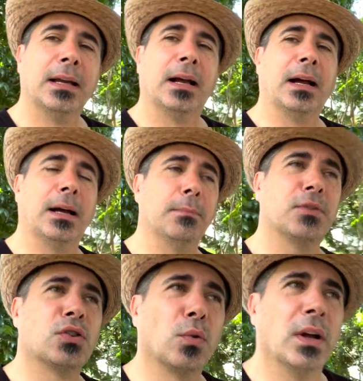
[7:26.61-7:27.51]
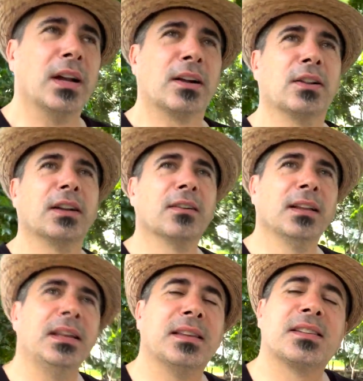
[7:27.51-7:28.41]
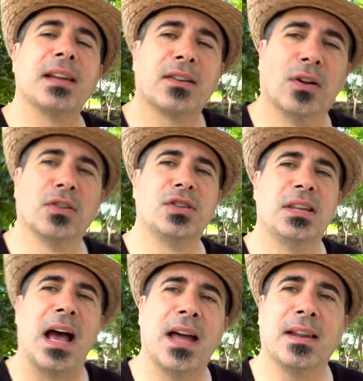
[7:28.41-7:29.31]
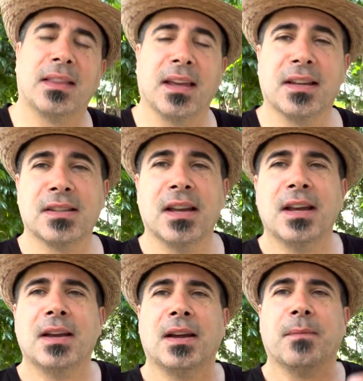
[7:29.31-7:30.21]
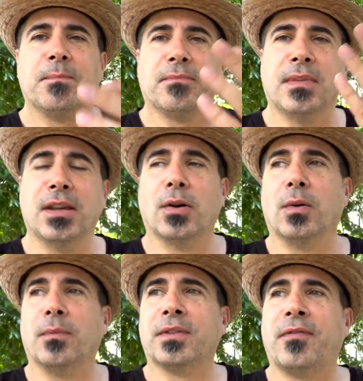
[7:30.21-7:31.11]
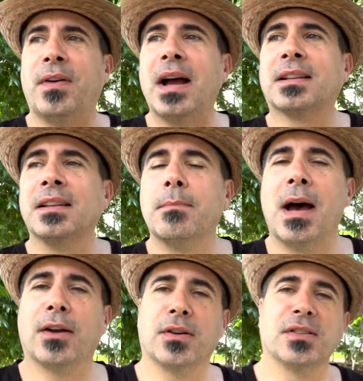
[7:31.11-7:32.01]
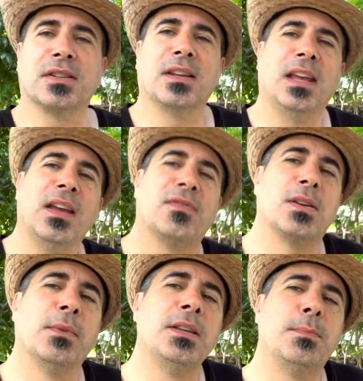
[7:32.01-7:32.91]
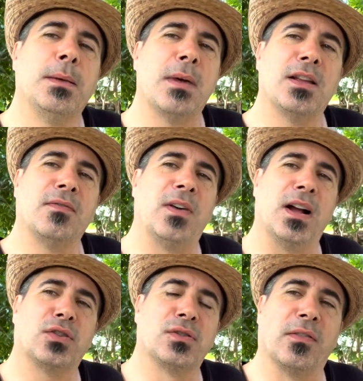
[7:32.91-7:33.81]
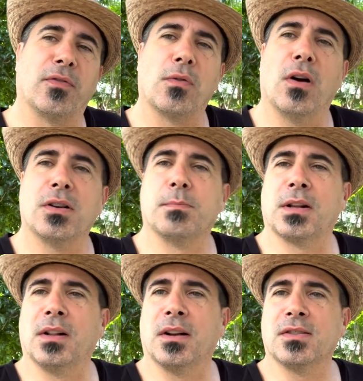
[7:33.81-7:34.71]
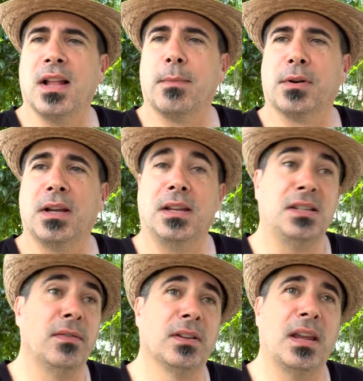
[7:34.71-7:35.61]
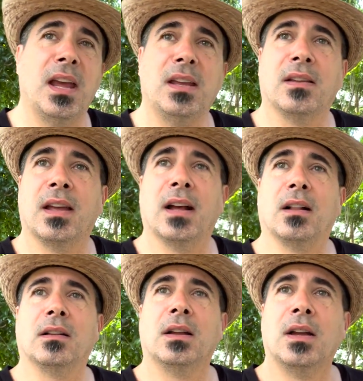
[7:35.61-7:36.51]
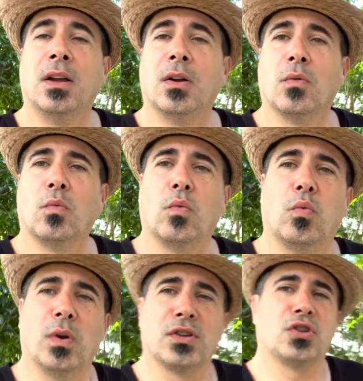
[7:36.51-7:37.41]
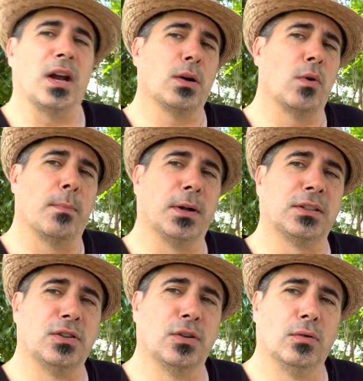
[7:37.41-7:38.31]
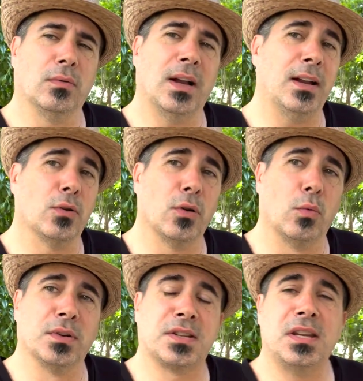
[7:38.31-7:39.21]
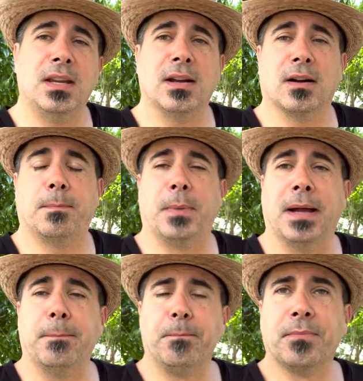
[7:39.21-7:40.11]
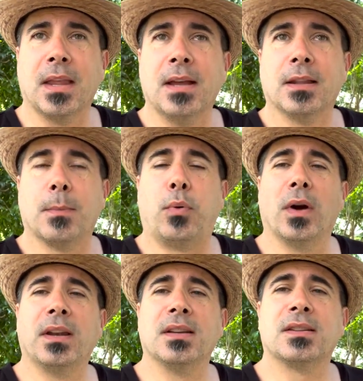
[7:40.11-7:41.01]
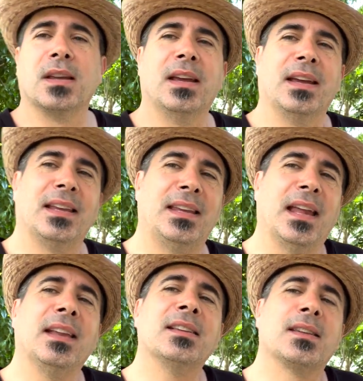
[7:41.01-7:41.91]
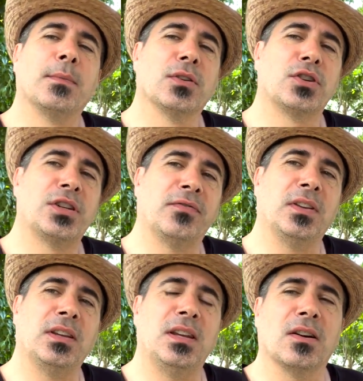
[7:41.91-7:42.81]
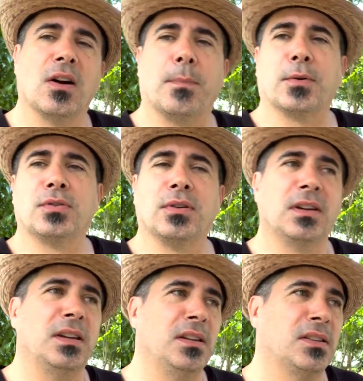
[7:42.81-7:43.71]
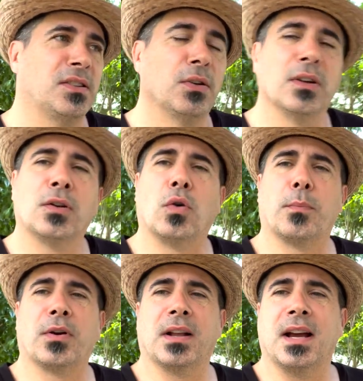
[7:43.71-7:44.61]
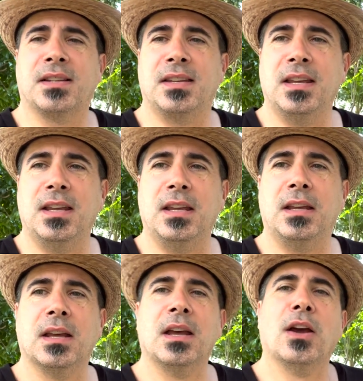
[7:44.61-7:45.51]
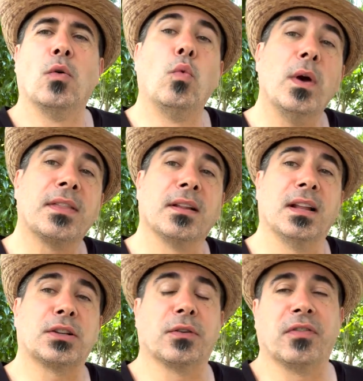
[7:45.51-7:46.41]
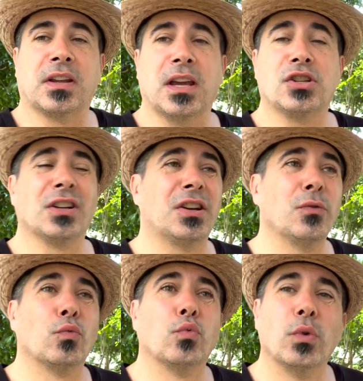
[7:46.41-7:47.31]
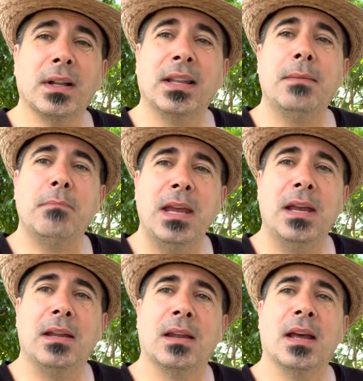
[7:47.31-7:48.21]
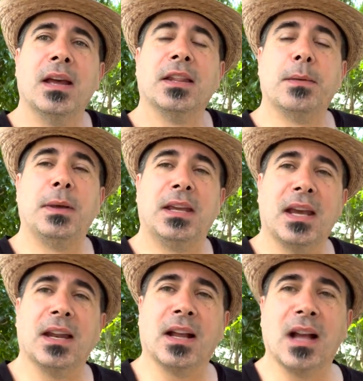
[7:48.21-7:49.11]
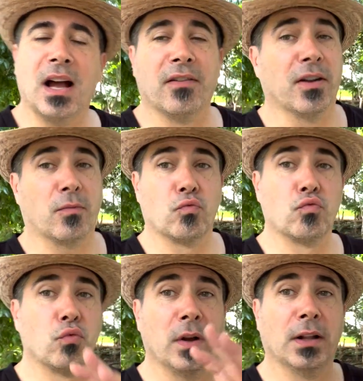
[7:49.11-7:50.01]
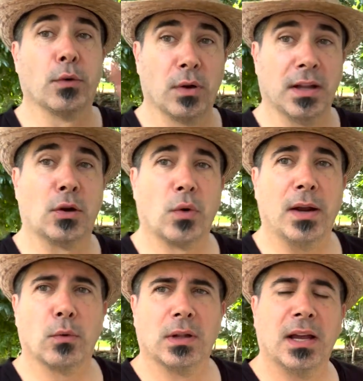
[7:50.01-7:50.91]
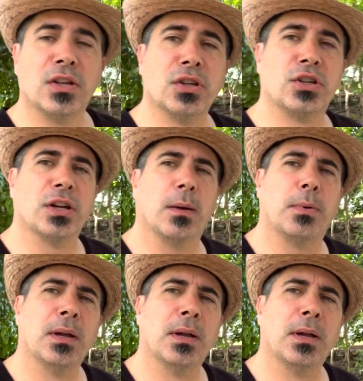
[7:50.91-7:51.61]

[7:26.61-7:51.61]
Um, so clearly this technology is adding things. You know, the fact of the matter is, if some of these big manufacturers, the Ferraris, McLarens, Lamborghinis, even, hey, hell, what's Jaguar about to do? I don't know. We'll see here. But the point is getting some of those shifting gear opportunities, still incorporating ICE, with electrification could really mean the beginning of a really, really great relationship.